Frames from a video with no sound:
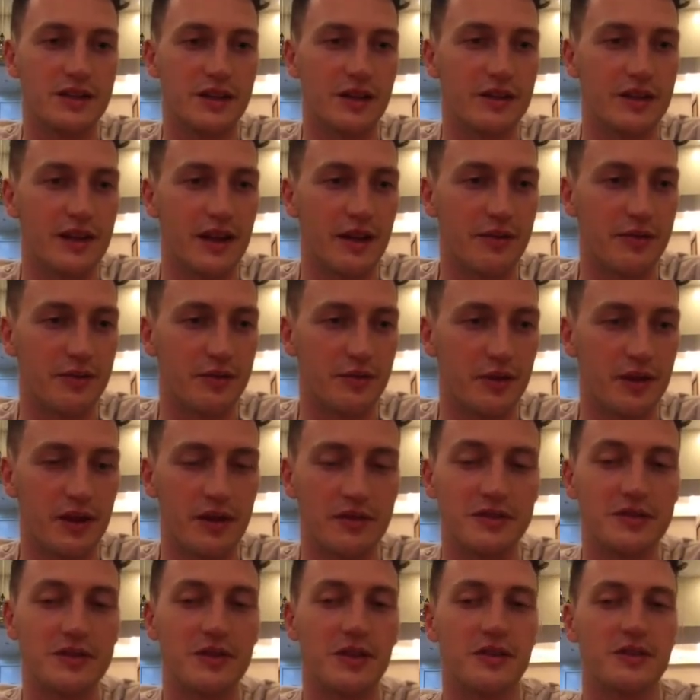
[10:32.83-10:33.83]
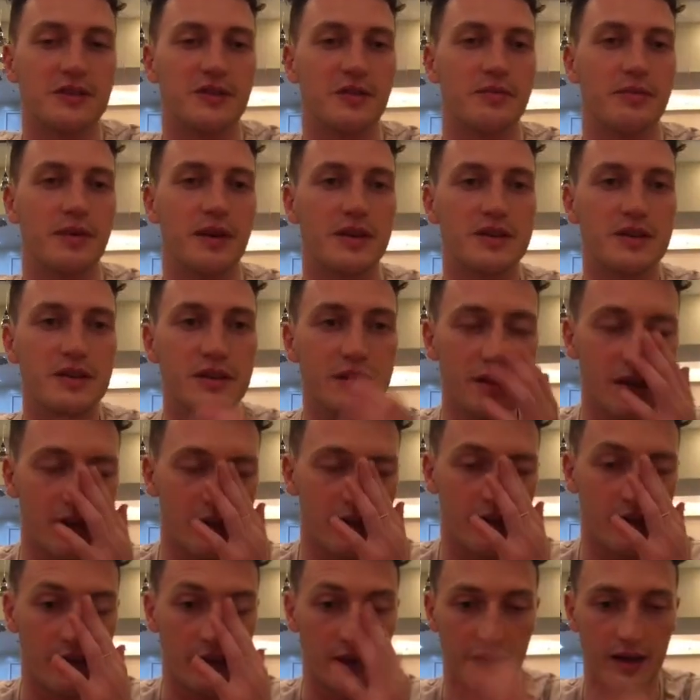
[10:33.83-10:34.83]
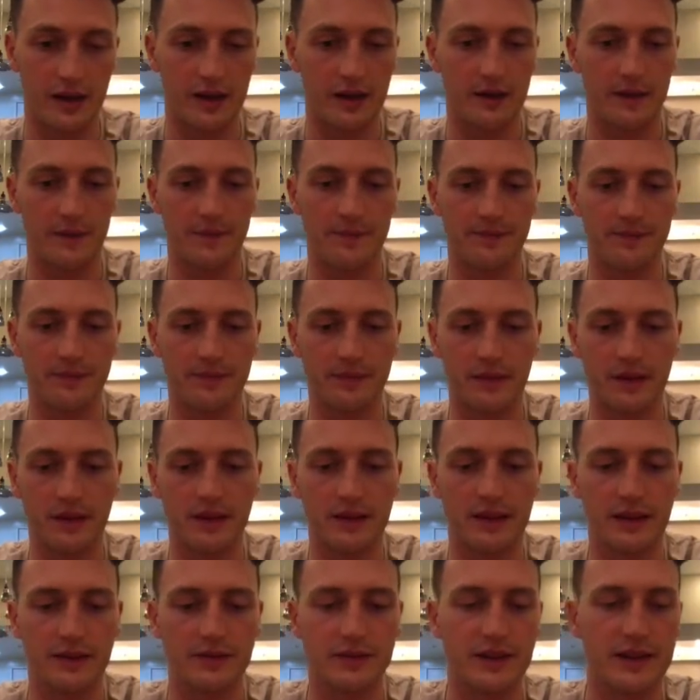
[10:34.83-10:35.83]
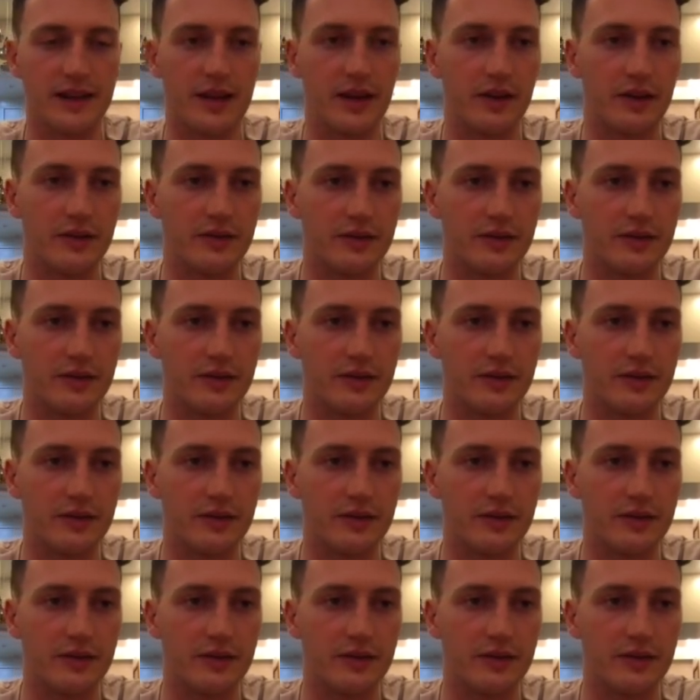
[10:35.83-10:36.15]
I only have $300 of budget left in our